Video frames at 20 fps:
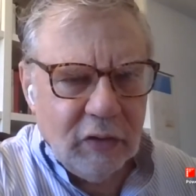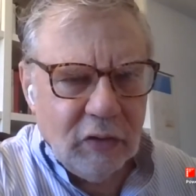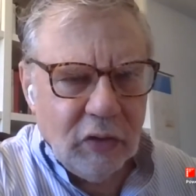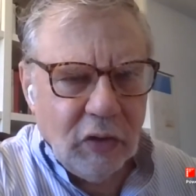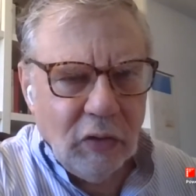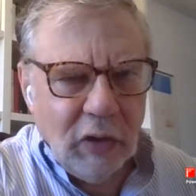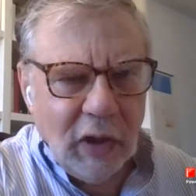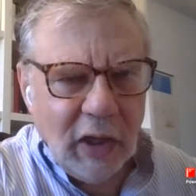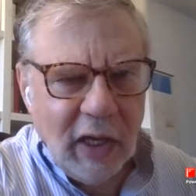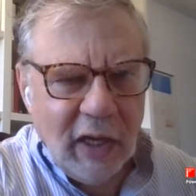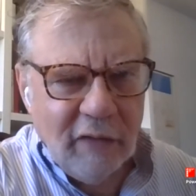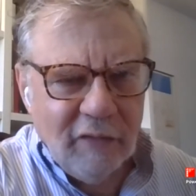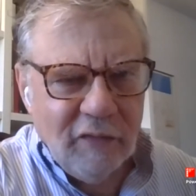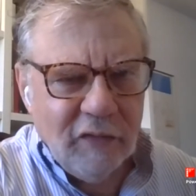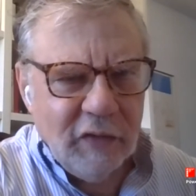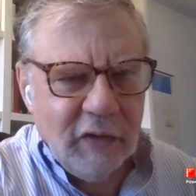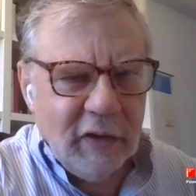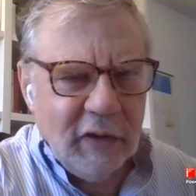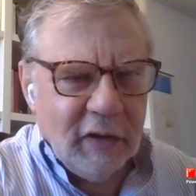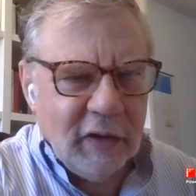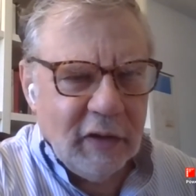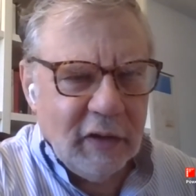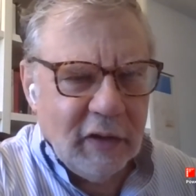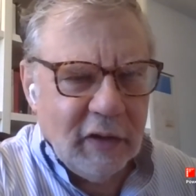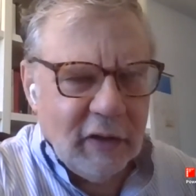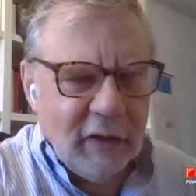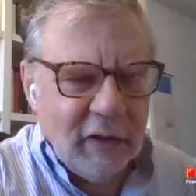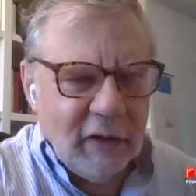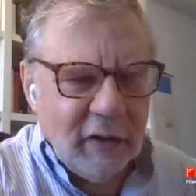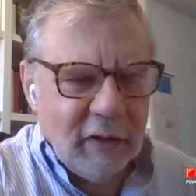you know, love in
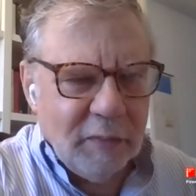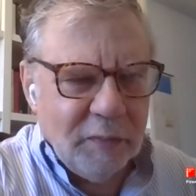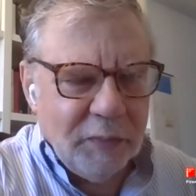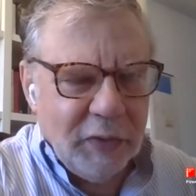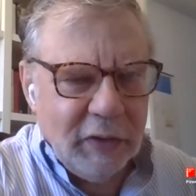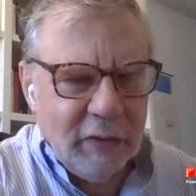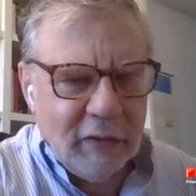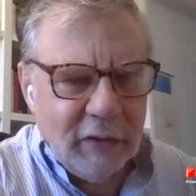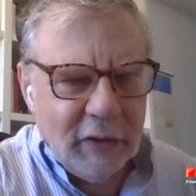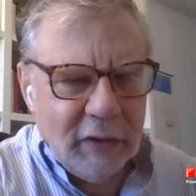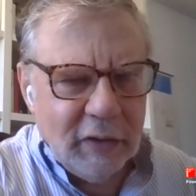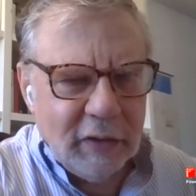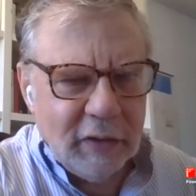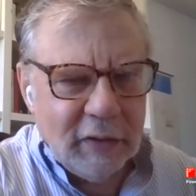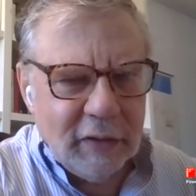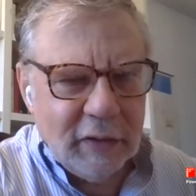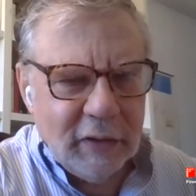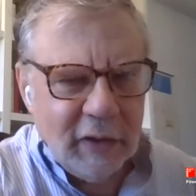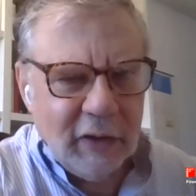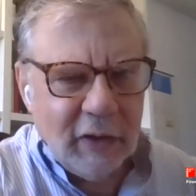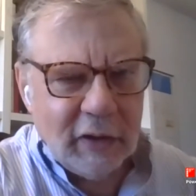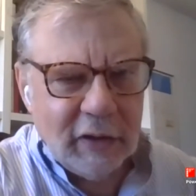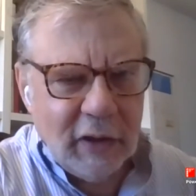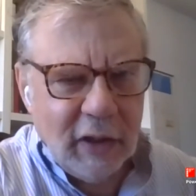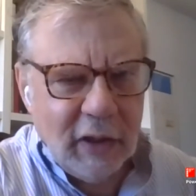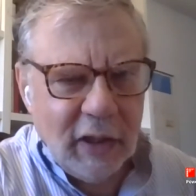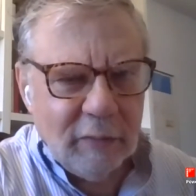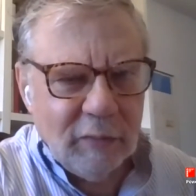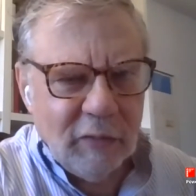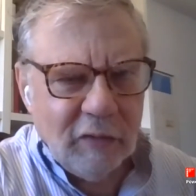the period in the
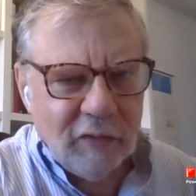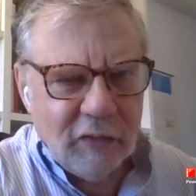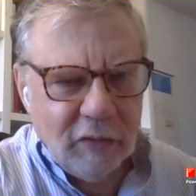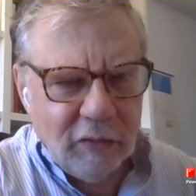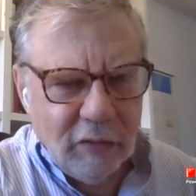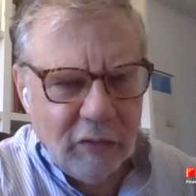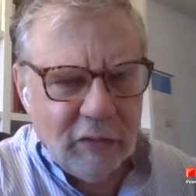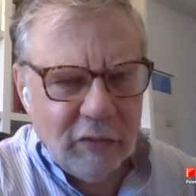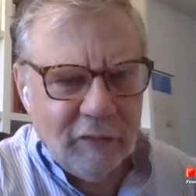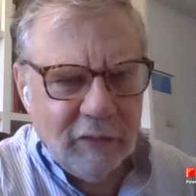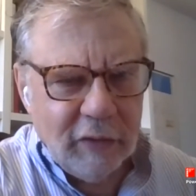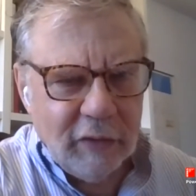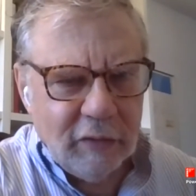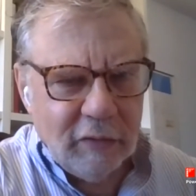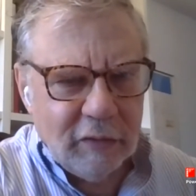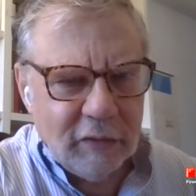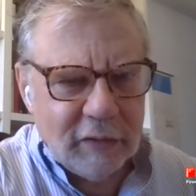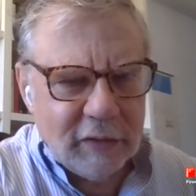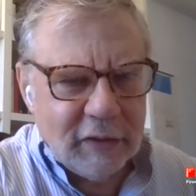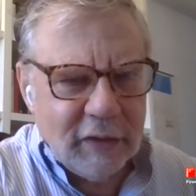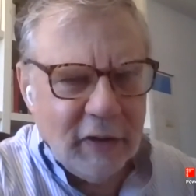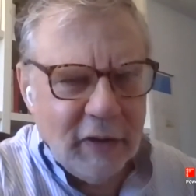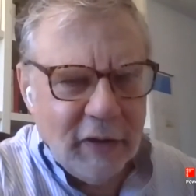time of coronavirus.